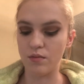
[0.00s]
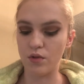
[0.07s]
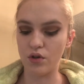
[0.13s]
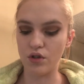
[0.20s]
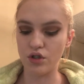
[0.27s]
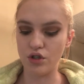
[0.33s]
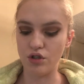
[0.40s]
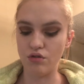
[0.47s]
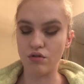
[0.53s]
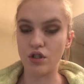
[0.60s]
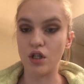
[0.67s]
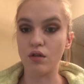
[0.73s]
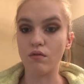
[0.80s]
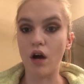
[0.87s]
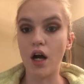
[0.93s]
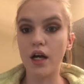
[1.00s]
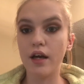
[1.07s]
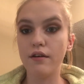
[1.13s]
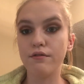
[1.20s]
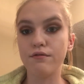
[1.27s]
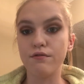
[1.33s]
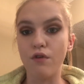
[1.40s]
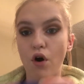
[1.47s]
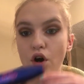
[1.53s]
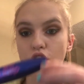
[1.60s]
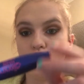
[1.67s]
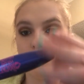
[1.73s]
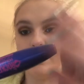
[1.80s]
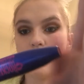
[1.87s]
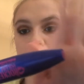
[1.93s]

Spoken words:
I'm going to use the Rocket Volume